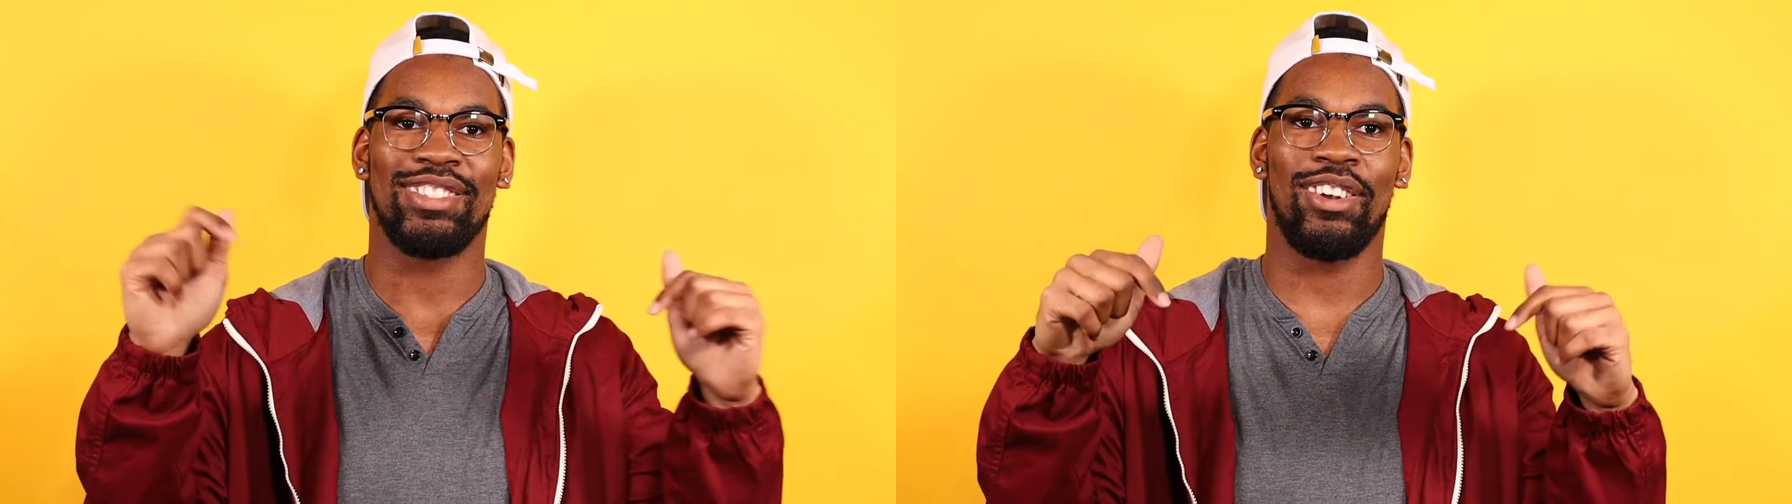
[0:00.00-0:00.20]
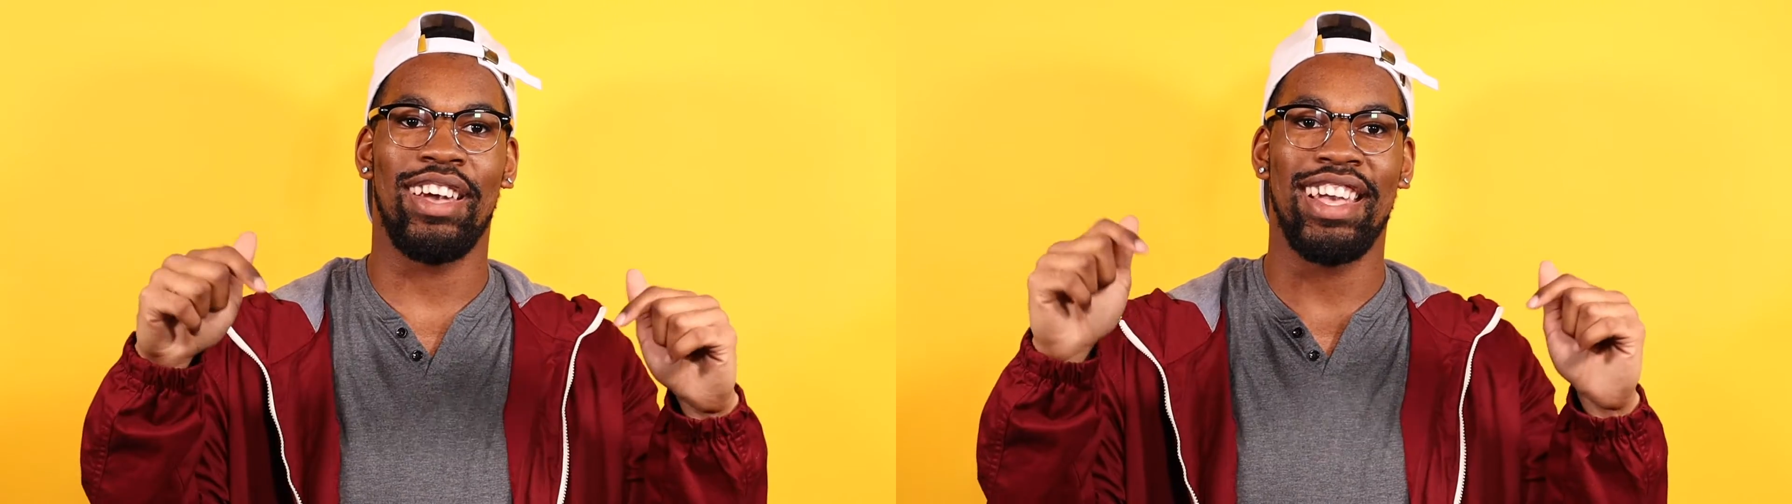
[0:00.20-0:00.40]

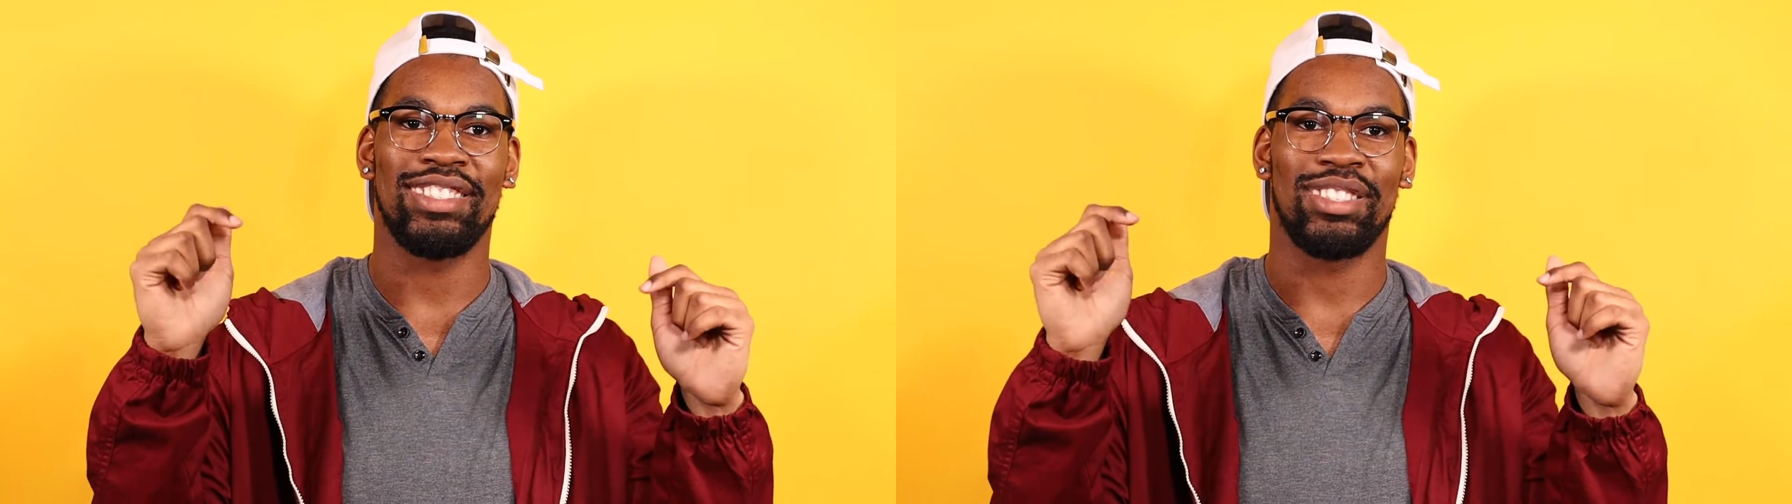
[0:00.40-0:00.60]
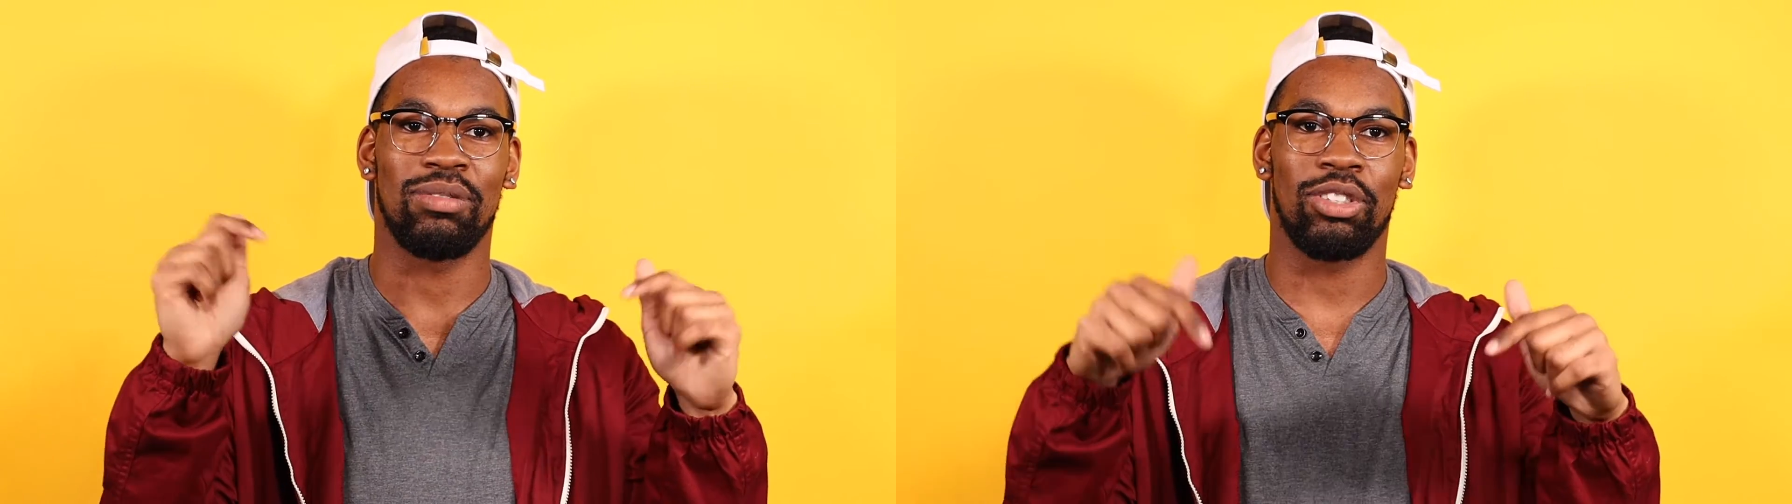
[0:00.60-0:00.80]
just go
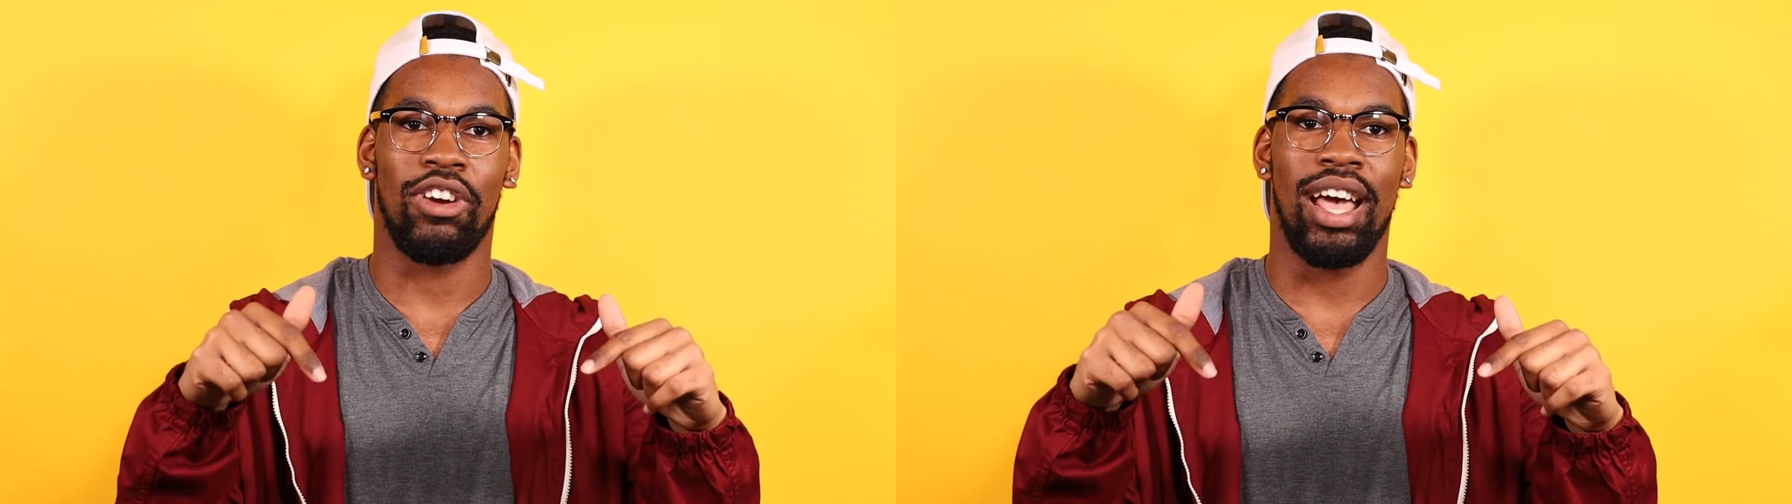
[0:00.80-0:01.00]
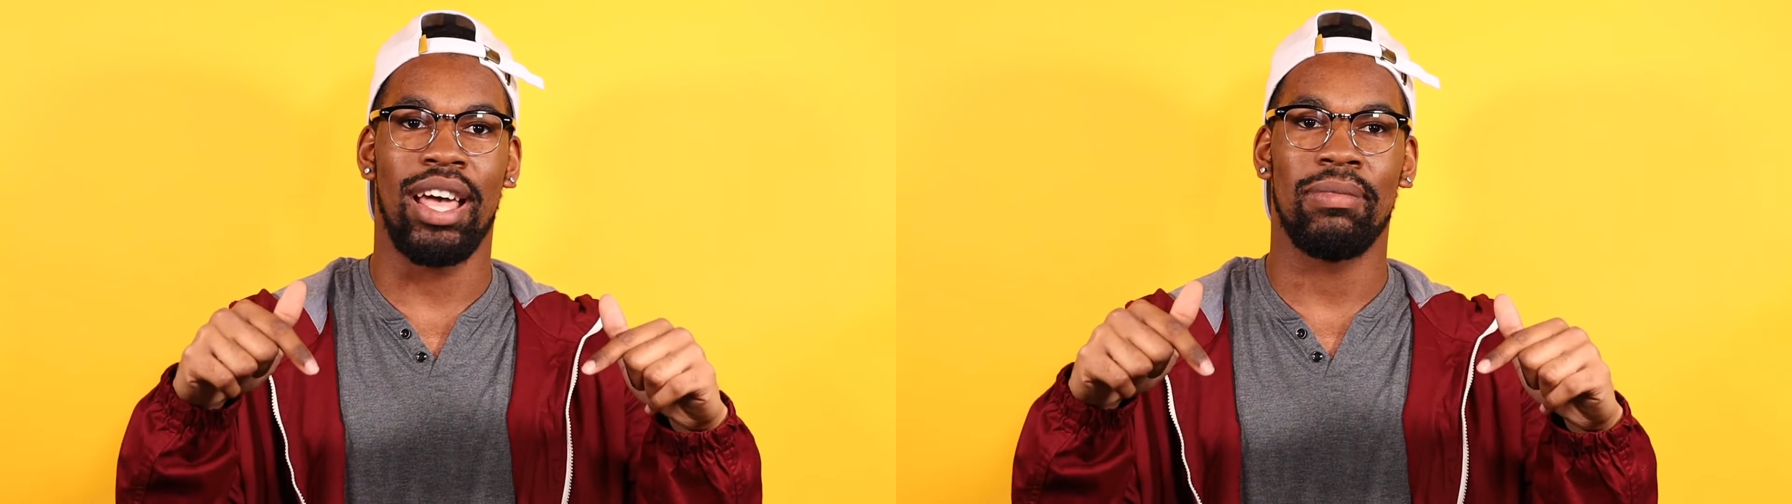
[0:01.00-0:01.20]
ahead,
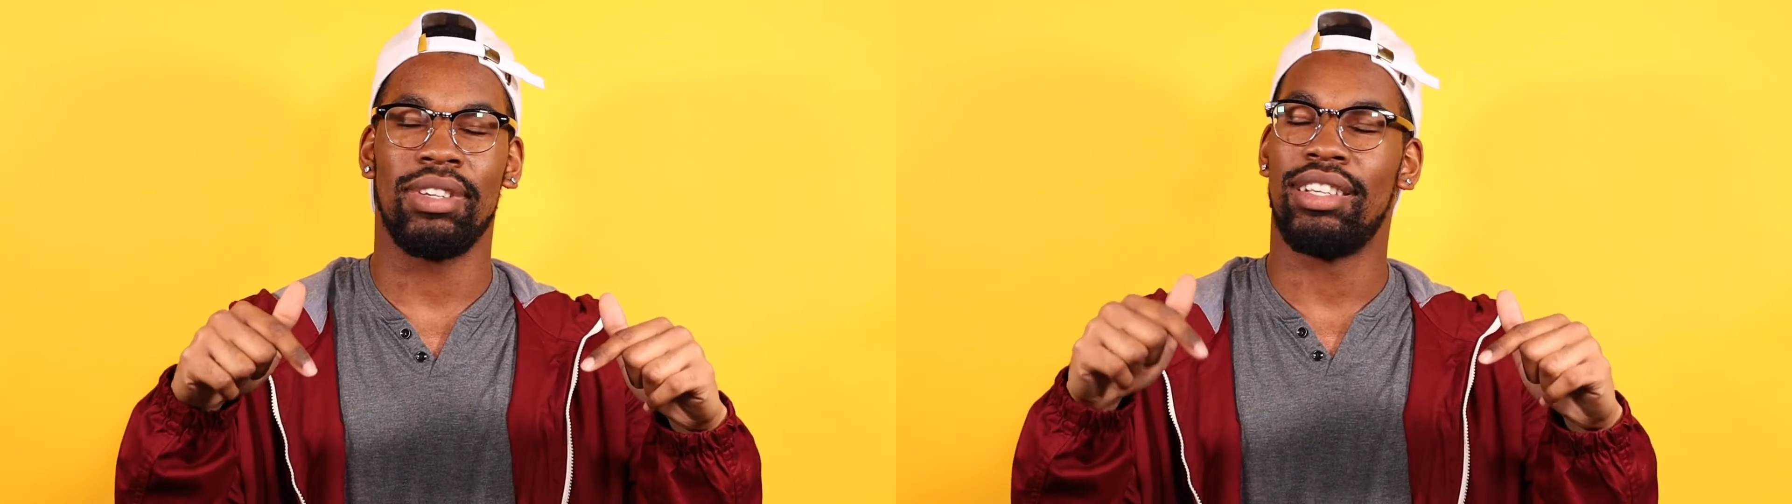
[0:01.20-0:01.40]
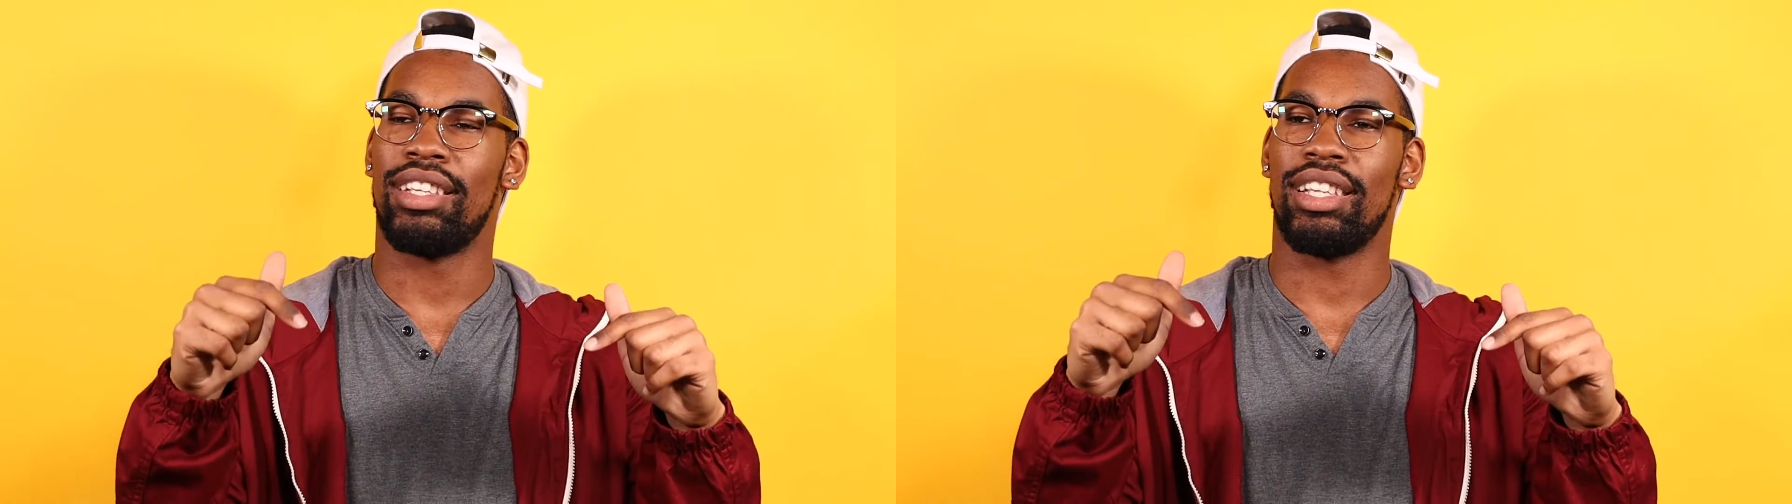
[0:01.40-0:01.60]

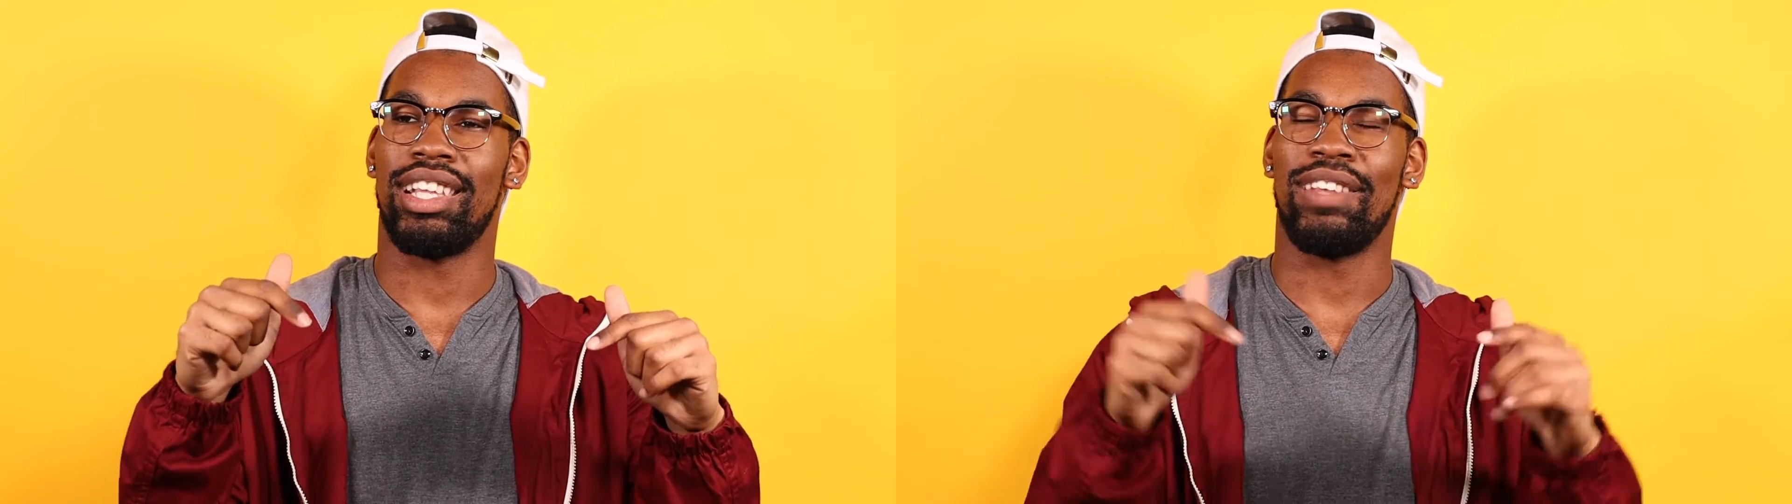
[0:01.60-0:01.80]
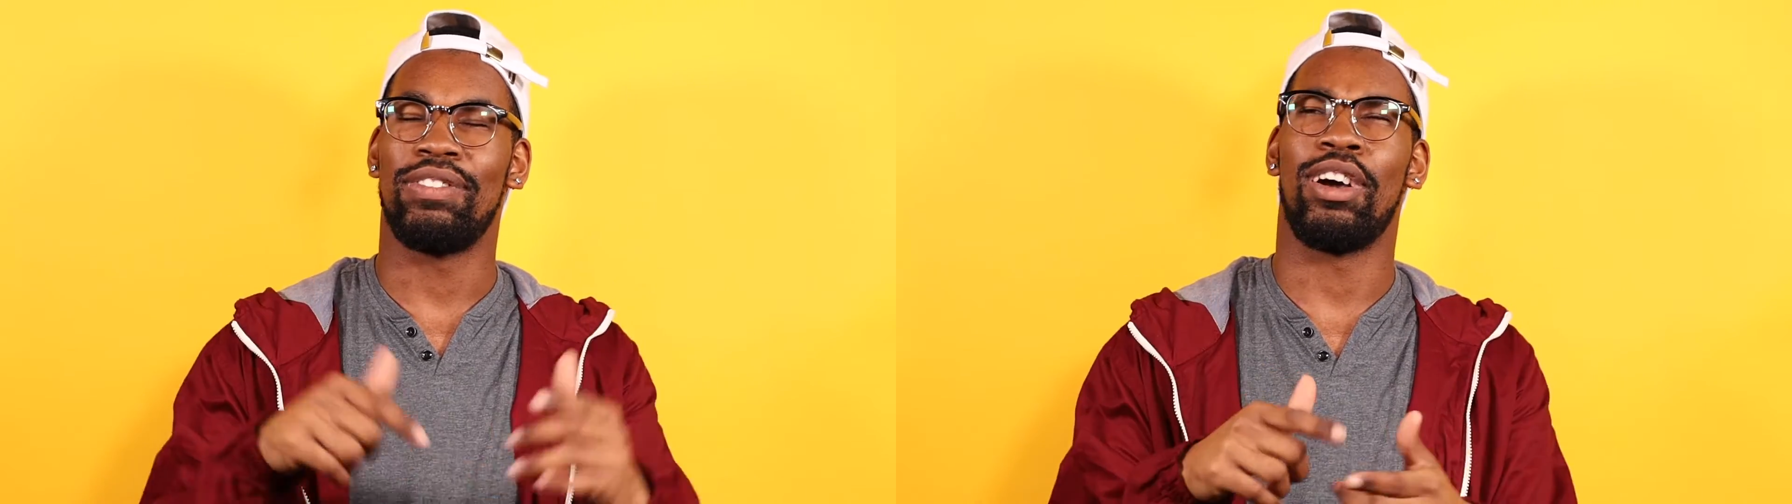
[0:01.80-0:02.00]
subscribe.
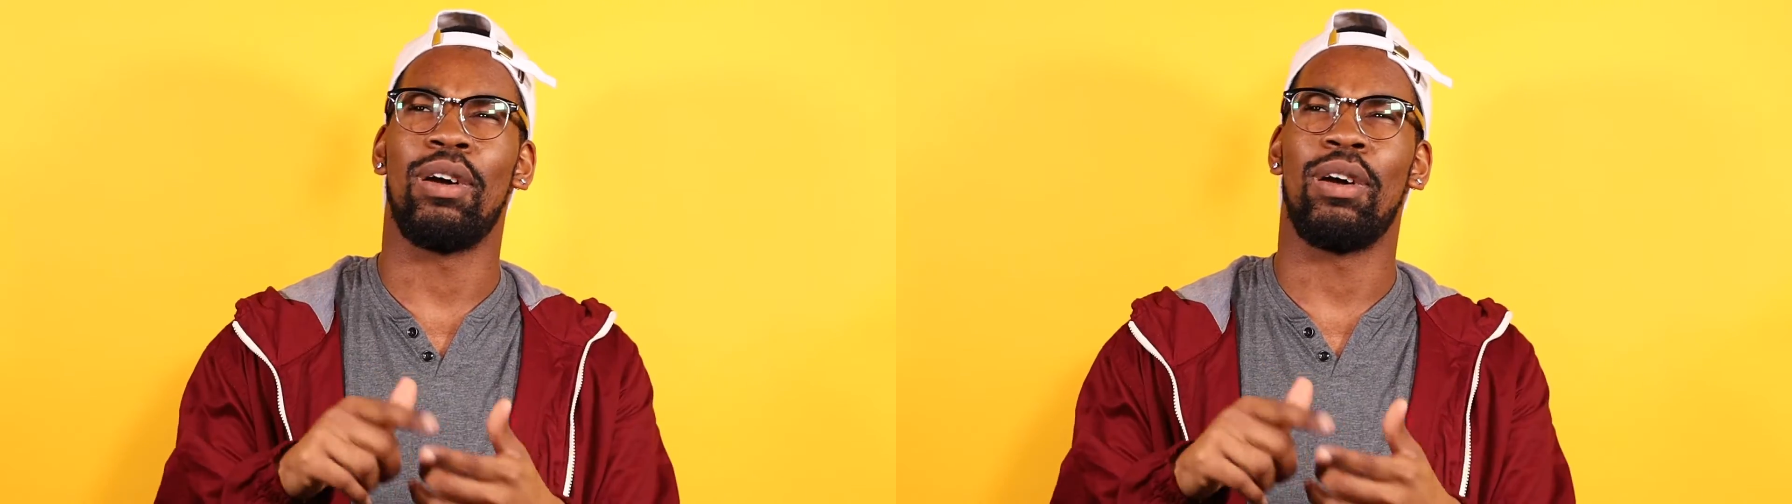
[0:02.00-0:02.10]
If you